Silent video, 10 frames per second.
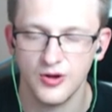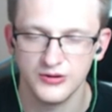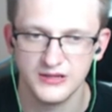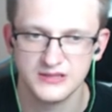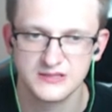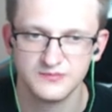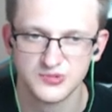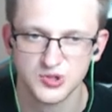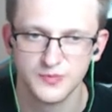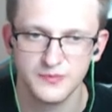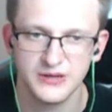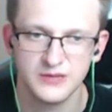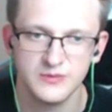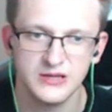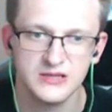these super big
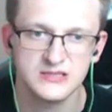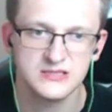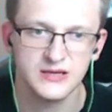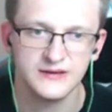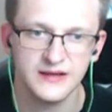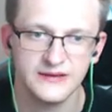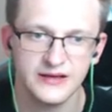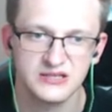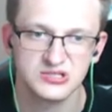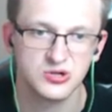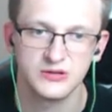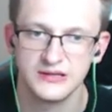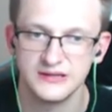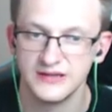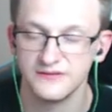minions in that deck. It's
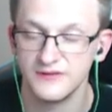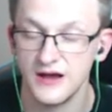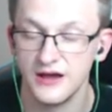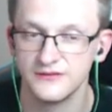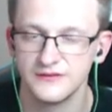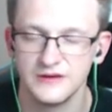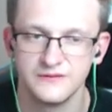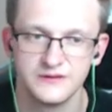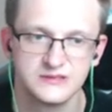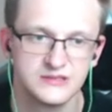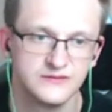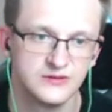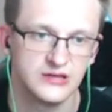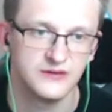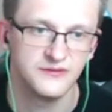currently tier five, if it's even
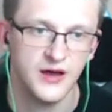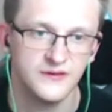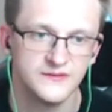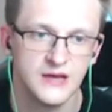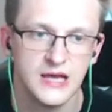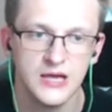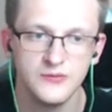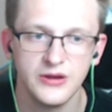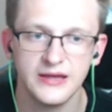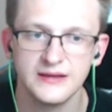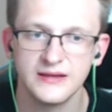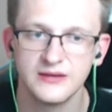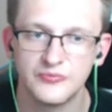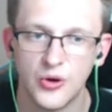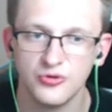tier five. We're
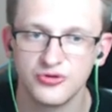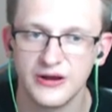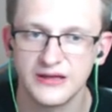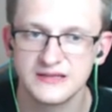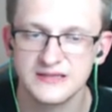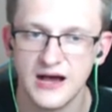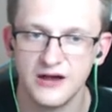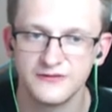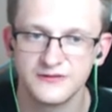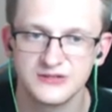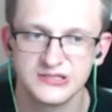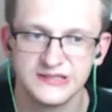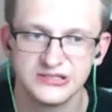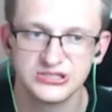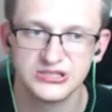getting Bone Dragons, Arthas,
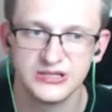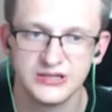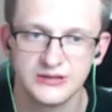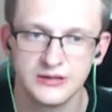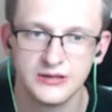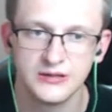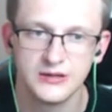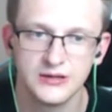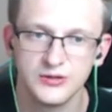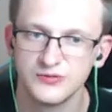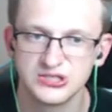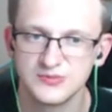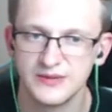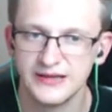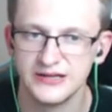Lich King. You would just
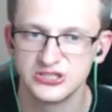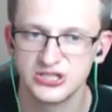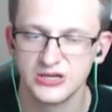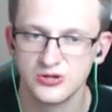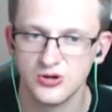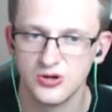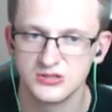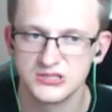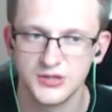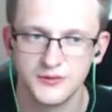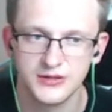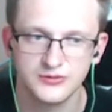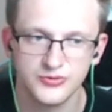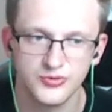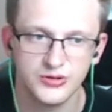play Lich King on all slower
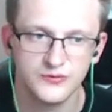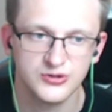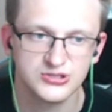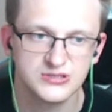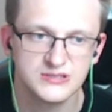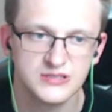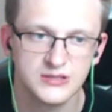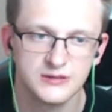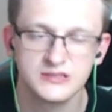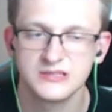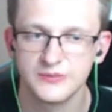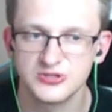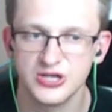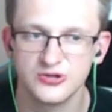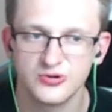Druid versions, except
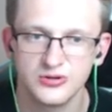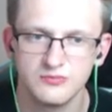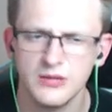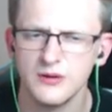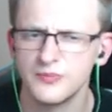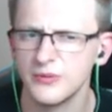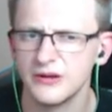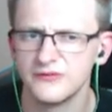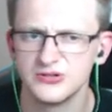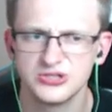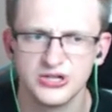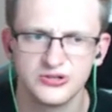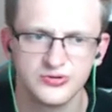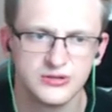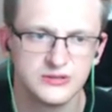Jade Druid, may, probably even Jade
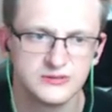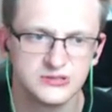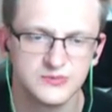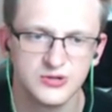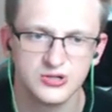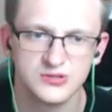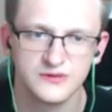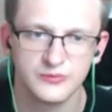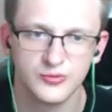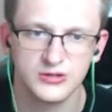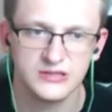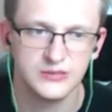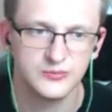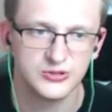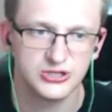Druid, just because of the board clear
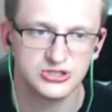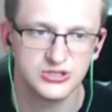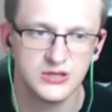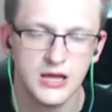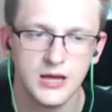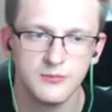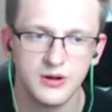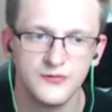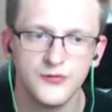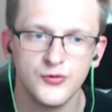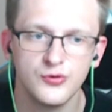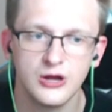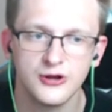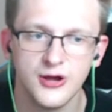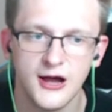potential.
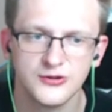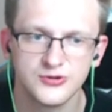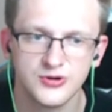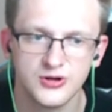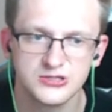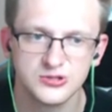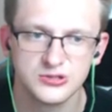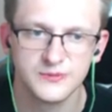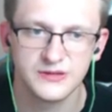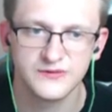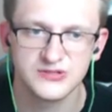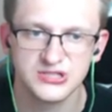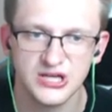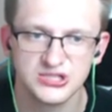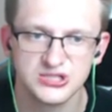Malfurion, Hadronox, Ultimate
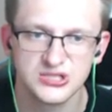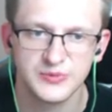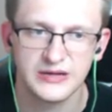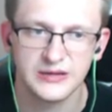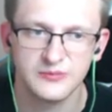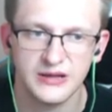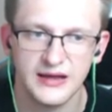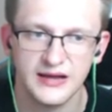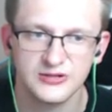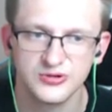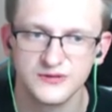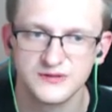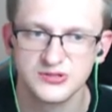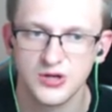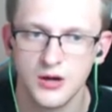Infestation, Spreading Plague, Druid of the
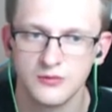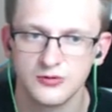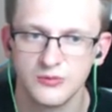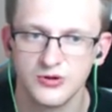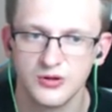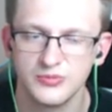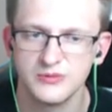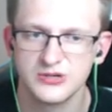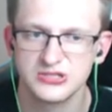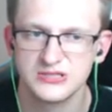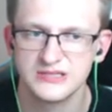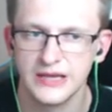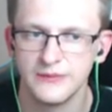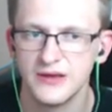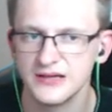Swarm, Cryptlord, pretty much the same. It's